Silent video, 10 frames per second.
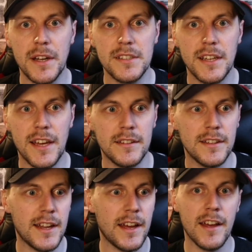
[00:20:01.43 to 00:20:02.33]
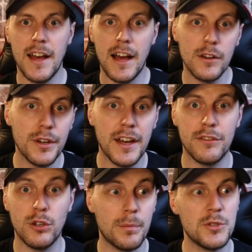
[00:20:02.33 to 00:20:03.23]
again today. I'm going to have an
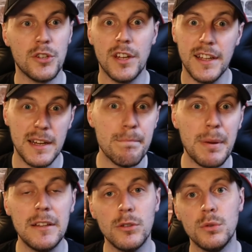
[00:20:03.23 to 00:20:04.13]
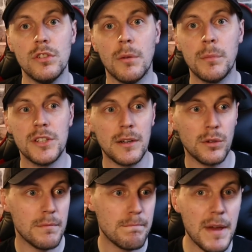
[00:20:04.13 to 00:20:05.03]
opportunity to beat those numbers. I'm going
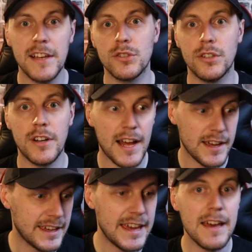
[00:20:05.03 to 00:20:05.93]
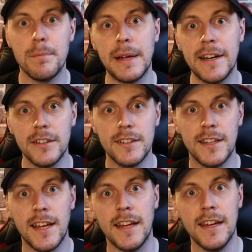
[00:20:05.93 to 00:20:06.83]
to make sure that I get better
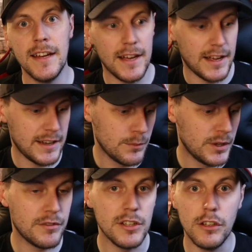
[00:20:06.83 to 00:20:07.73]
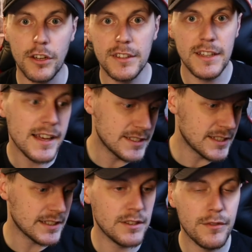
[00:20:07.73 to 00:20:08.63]
today. And then whenever you look at that,
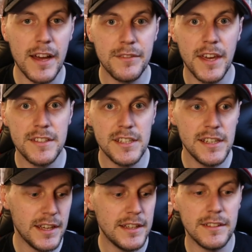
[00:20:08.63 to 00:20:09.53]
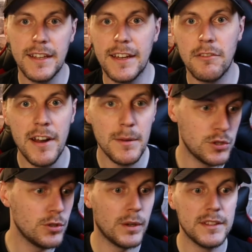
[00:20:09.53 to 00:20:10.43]
65 kg, 8 to 10 reps, you
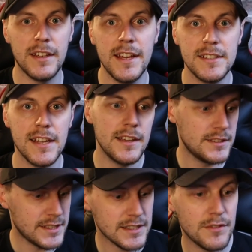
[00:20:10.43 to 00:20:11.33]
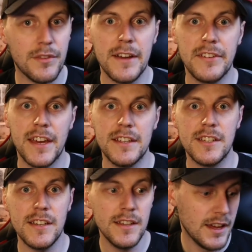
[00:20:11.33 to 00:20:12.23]
go in the next day, 65
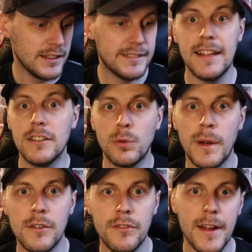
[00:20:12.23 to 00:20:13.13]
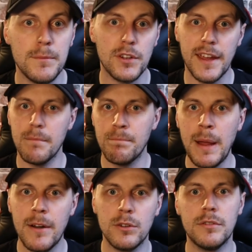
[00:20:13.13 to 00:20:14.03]
kg, 10 to 12 reps, you're getting
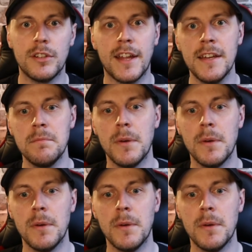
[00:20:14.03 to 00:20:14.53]
better over time.